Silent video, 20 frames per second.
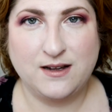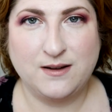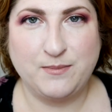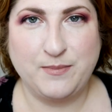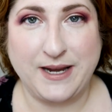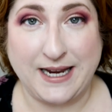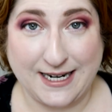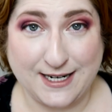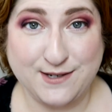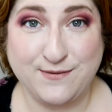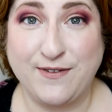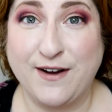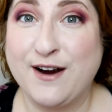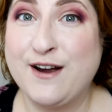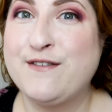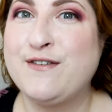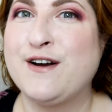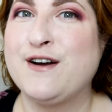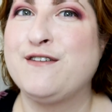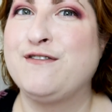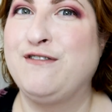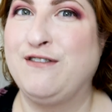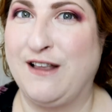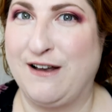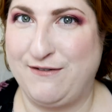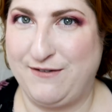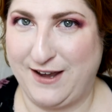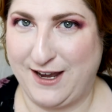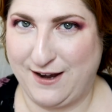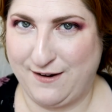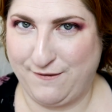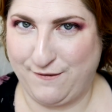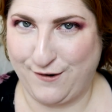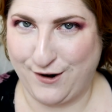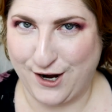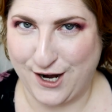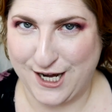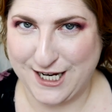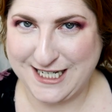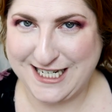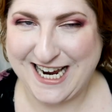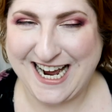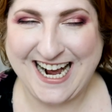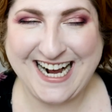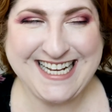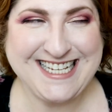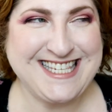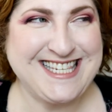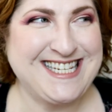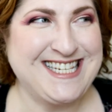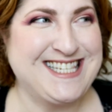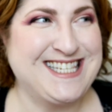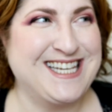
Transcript: Pete is very, very fluffy for context.